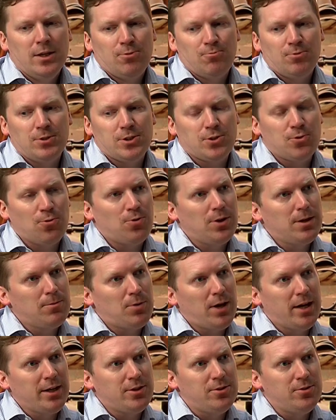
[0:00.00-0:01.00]
restoring
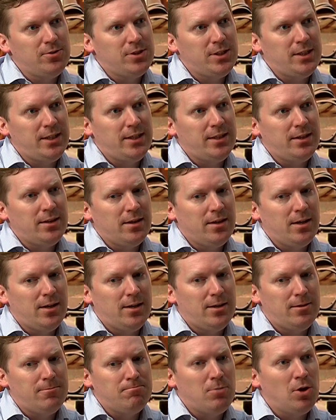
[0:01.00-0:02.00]
Brancusi
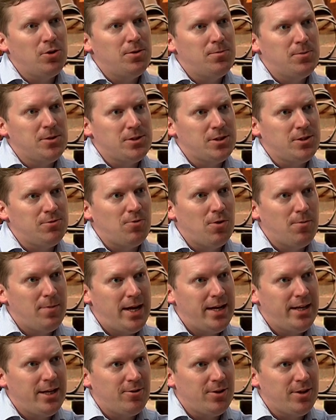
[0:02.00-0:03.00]
monuments in
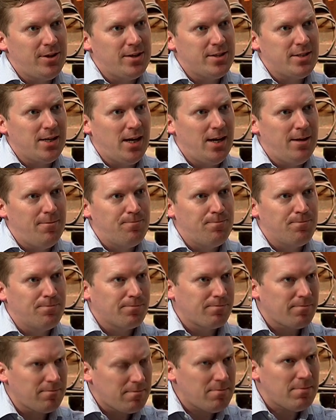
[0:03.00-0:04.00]
Romania at the time
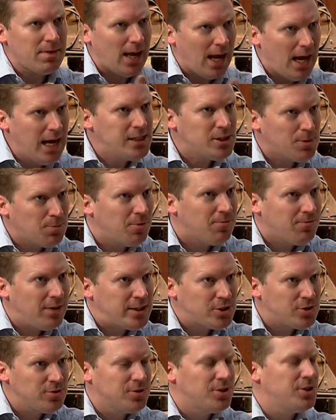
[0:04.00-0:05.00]
as a
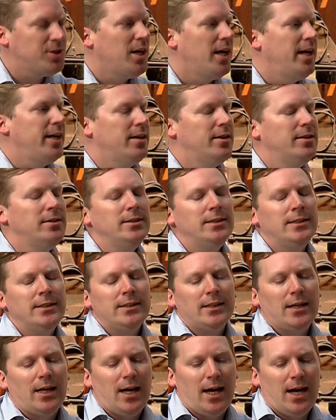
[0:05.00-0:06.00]
professional designer.
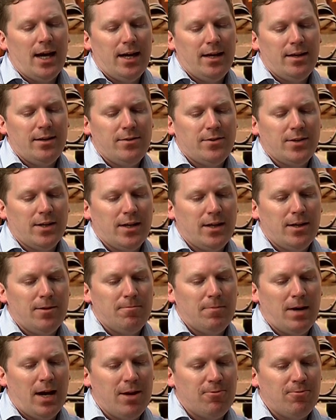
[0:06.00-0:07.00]
And
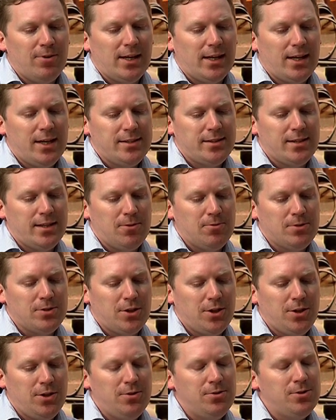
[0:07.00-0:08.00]
I realized that there was
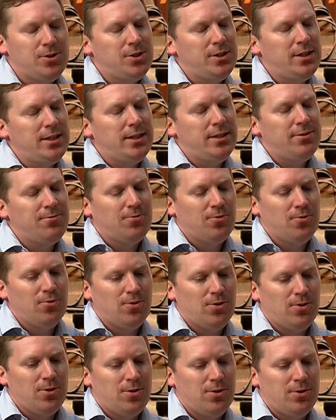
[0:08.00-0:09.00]
a huge need
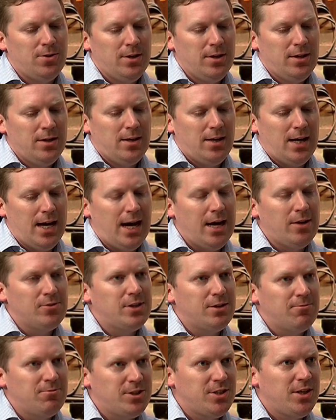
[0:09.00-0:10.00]
for
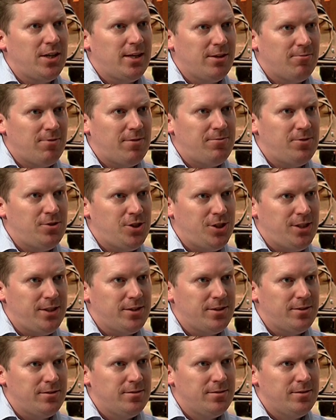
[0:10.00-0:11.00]
housing returning
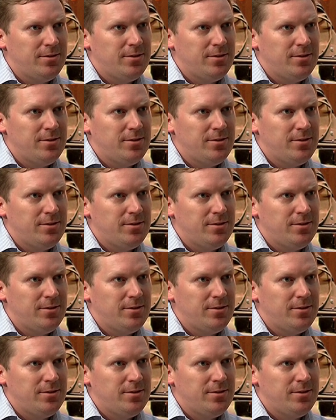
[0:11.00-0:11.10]
refugees.